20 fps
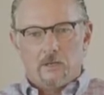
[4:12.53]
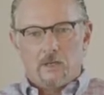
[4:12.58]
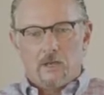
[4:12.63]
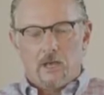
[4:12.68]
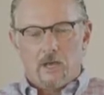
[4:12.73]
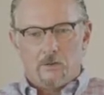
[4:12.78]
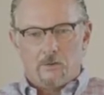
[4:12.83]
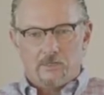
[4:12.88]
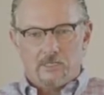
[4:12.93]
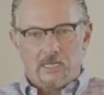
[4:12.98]

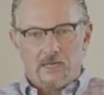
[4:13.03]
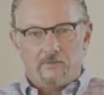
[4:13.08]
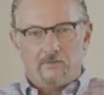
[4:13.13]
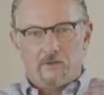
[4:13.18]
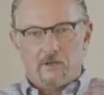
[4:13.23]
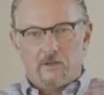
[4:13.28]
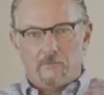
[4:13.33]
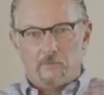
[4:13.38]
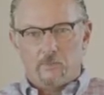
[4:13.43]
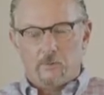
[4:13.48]
always have a
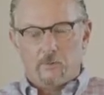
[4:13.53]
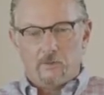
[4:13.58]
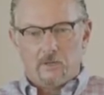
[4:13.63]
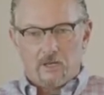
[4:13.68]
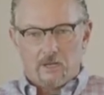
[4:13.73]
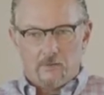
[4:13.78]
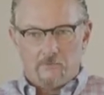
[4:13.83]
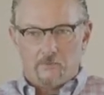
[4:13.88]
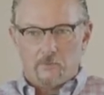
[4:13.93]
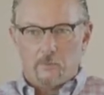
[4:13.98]

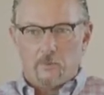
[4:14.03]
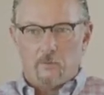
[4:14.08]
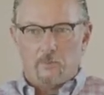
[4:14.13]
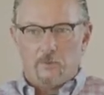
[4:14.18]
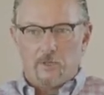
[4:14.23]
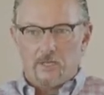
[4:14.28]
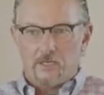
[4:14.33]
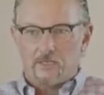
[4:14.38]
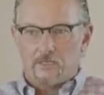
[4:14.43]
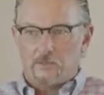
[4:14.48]
comfortable
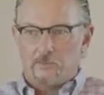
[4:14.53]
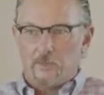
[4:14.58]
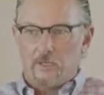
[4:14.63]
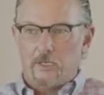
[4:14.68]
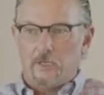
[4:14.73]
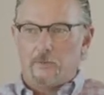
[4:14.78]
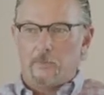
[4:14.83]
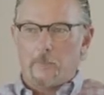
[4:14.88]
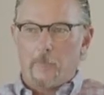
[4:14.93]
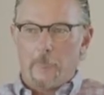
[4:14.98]
place to
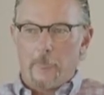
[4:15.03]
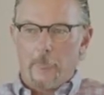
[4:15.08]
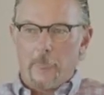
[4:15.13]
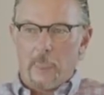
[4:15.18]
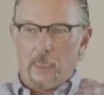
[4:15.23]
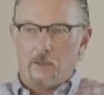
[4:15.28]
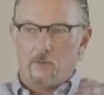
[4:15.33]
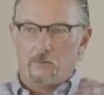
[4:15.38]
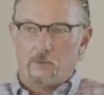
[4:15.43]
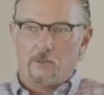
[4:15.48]
be
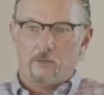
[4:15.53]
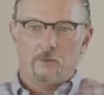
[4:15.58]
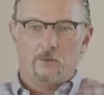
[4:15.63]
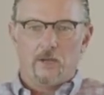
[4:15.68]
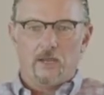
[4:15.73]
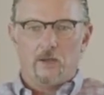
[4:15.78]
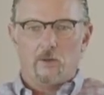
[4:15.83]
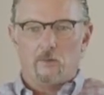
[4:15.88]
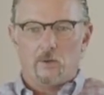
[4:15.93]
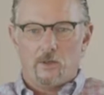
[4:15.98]
with a
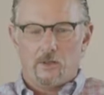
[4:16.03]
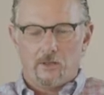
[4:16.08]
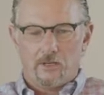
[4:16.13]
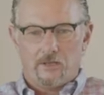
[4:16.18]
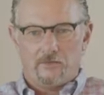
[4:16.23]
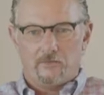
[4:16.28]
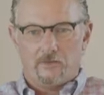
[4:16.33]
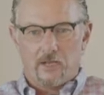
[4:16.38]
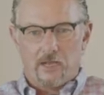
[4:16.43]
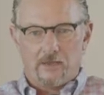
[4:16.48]
great quality
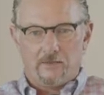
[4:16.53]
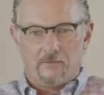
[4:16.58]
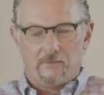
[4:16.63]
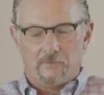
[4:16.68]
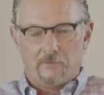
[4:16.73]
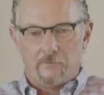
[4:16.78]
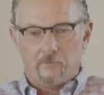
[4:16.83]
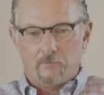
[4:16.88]
of life.